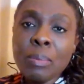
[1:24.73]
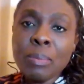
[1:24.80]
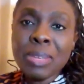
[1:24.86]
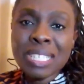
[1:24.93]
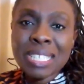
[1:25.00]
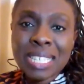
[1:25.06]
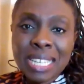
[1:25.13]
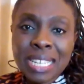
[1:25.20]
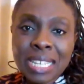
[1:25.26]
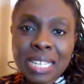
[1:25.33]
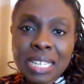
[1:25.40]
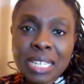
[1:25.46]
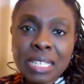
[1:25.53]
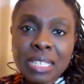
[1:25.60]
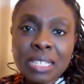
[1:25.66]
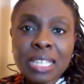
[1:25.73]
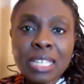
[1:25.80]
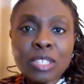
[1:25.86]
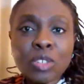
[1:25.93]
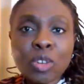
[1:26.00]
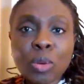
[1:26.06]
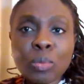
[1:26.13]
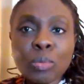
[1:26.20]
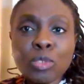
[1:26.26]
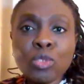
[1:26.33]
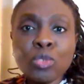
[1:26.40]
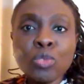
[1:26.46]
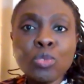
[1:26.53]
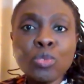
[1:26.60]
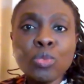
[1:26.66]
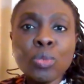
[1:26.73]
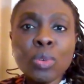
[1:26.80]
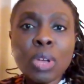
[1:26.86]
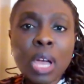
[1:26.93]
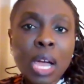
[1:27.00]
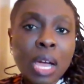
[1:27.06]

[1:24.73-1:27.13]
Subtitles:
basically set up to